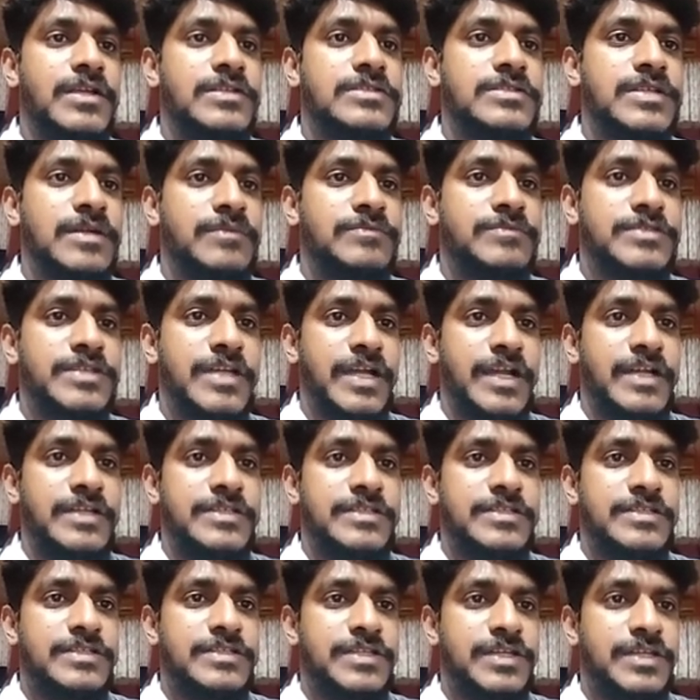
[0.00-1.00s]
Some
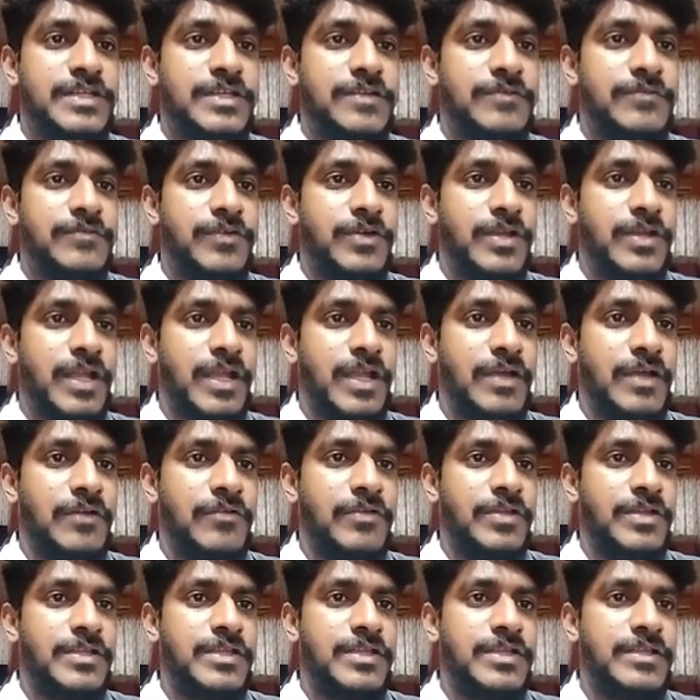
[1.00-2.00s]
strategies needed for
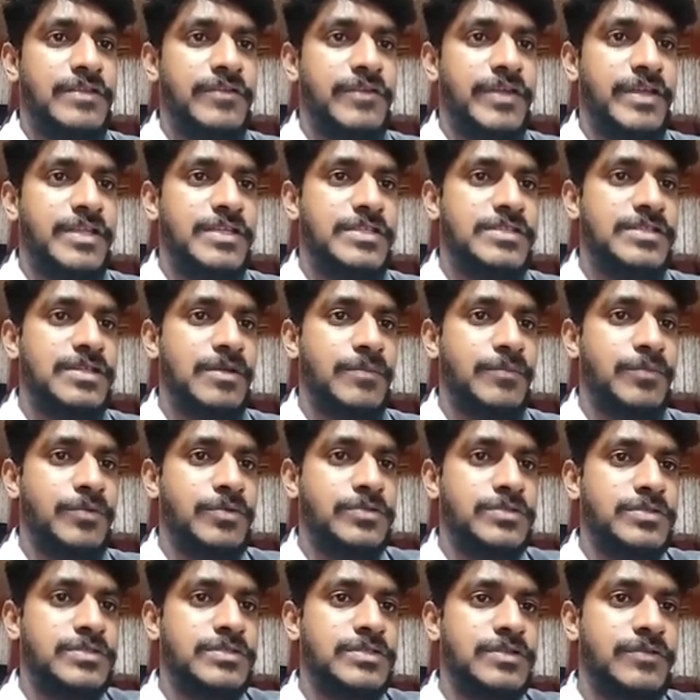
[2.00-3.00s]
recovery. The various
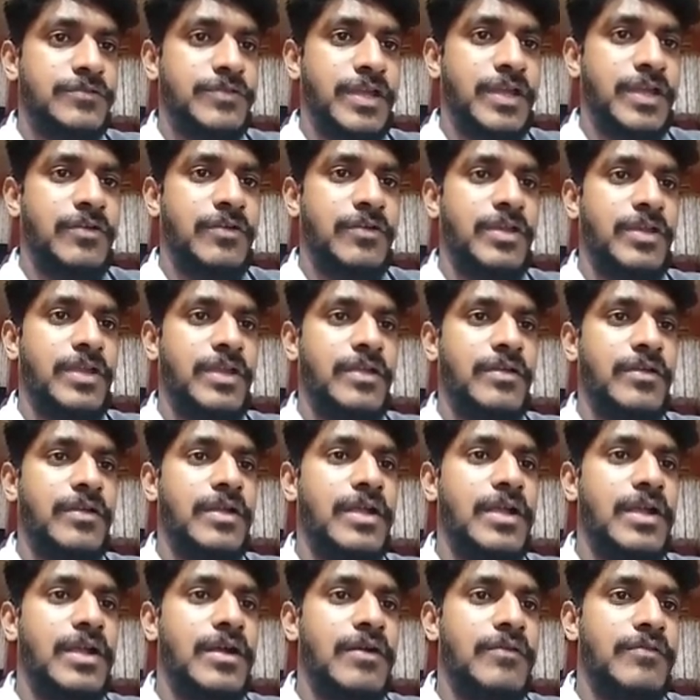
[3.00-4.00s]
approaches of recovering
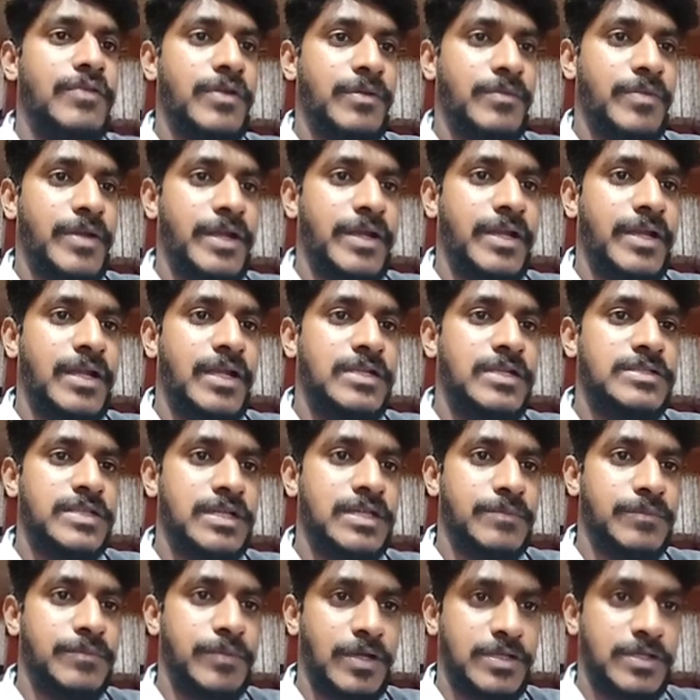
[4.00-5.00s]
from deadlocks
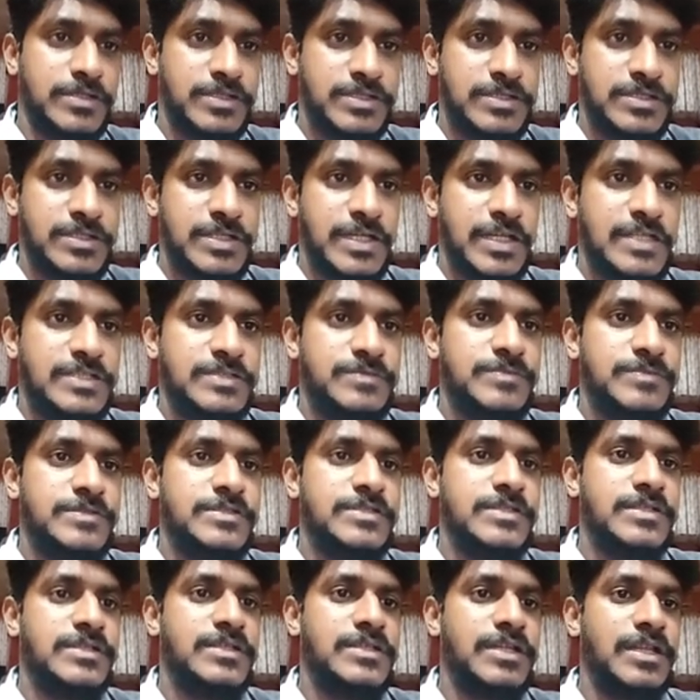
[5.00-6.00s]
are process
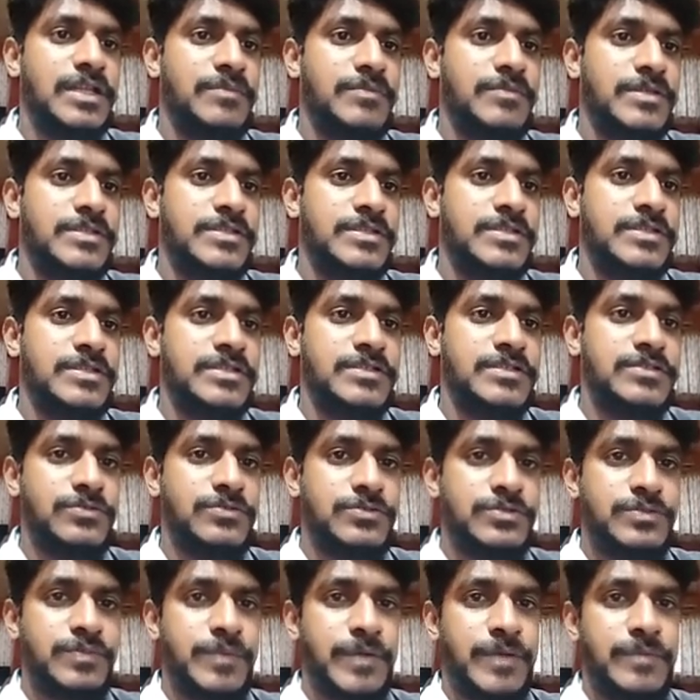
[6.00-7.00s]
transmission, termination,
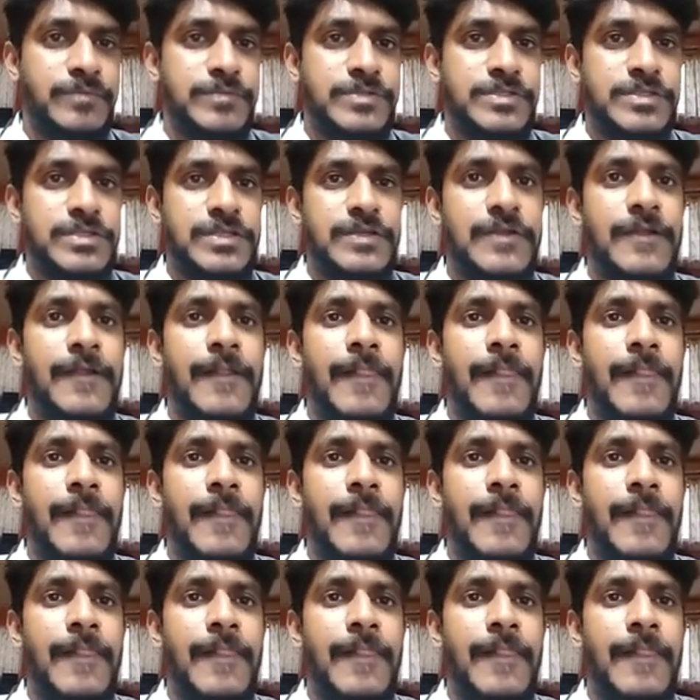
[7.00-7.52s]
resource permission.